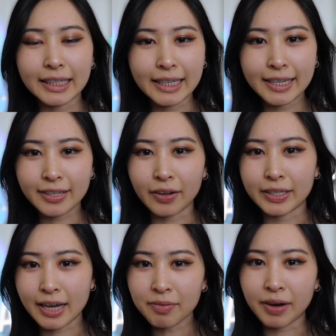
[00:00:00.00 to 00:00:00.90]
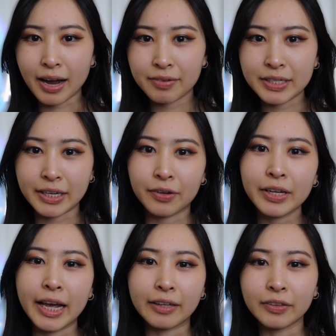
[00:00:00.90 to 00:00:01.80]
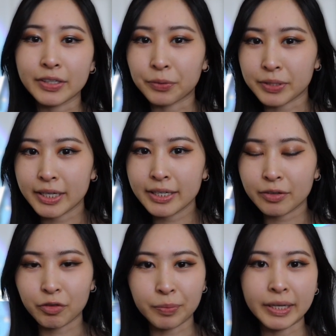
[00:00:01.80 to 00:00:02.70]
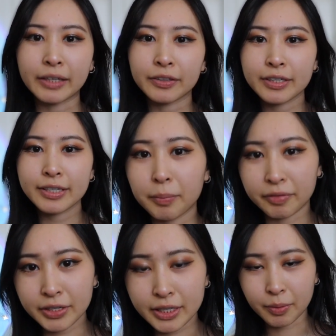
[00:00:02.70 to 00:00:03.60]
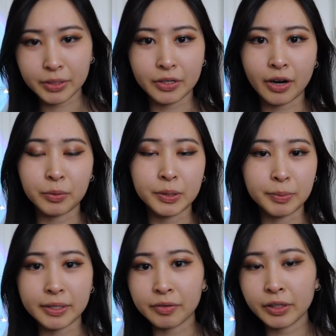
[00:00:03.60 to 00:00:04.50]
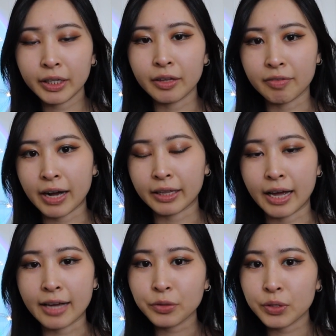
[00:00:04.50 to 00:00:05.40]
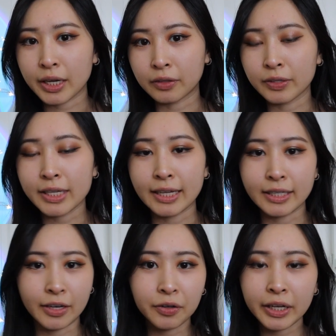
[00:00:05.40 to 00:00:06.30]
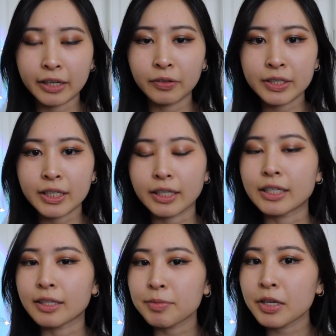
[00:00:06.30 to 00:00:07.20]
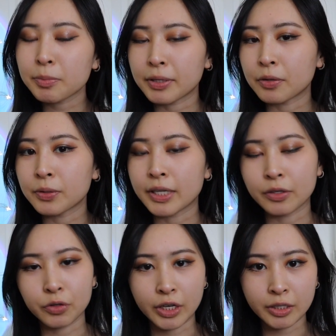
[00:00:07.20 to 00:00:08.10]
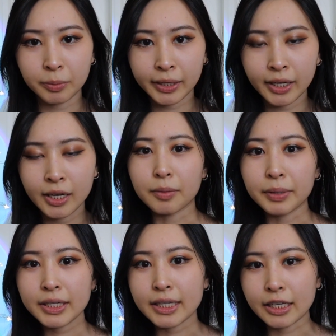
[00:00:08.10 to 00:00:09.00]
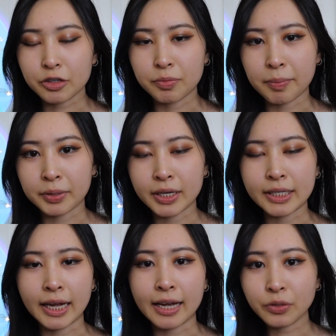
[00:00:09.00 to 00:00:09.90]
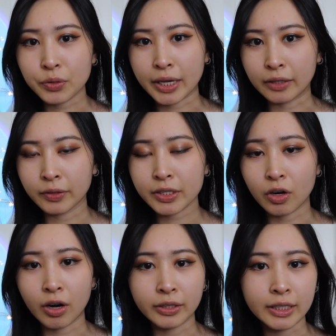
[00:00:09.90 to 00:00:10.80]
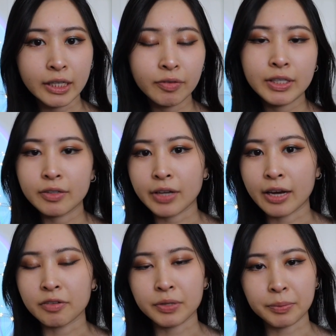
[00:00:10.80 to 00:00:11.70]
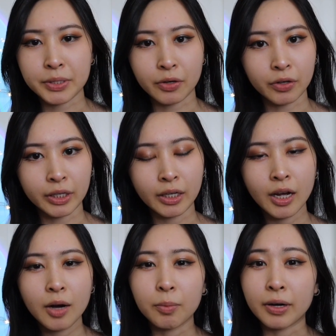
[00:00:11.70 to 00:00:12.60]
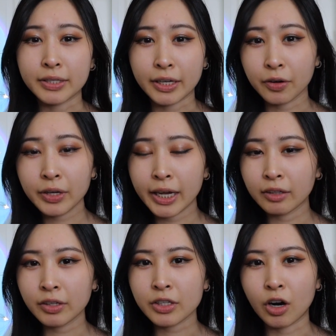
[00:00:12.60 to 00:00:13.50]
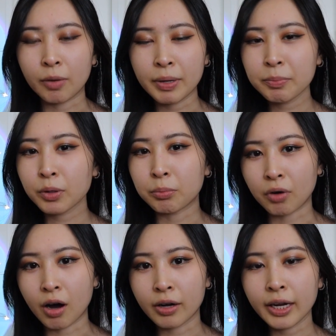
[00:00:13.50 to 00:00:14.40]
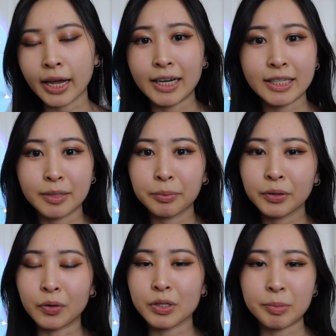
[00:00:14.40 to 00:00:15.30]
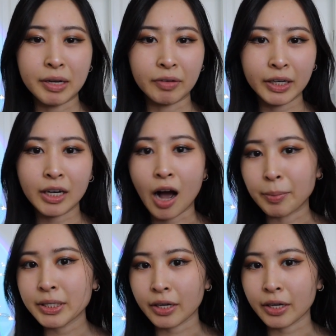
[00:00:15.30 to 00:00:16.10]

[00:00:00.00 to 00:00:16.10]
These are the top five security analyst courses for beginners. But first, I want to start out with specifically the fact that S O C analysts and security analysts can sometimes be used interchangeably. The biggest thing to remember is that S O C analysts are on the defensive side of cybersecurity, while security analysts are a bit more broad and is typically going to be a very common